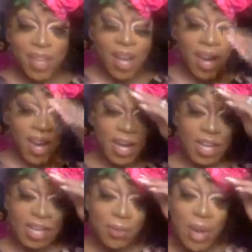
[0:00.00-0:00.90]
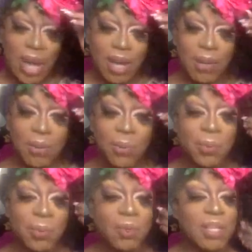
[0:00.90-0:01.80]
Hi. Wow.
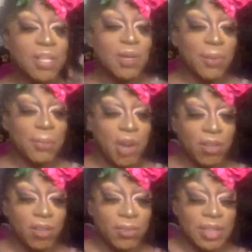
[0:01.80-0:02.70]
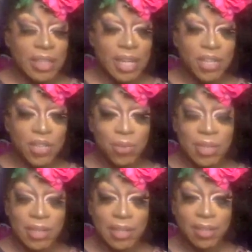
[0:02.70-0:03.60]
We're watching from all over the
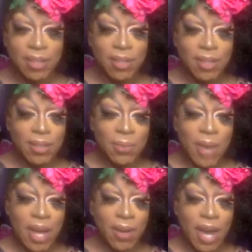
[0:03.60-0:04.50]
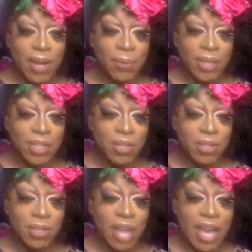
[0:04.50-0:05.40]
country. Wow. Hi,
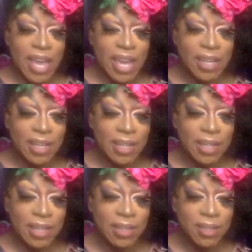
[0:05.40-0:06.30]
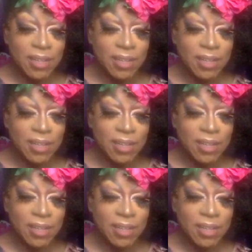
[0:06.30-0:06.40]
Rachel. Hi, Annie.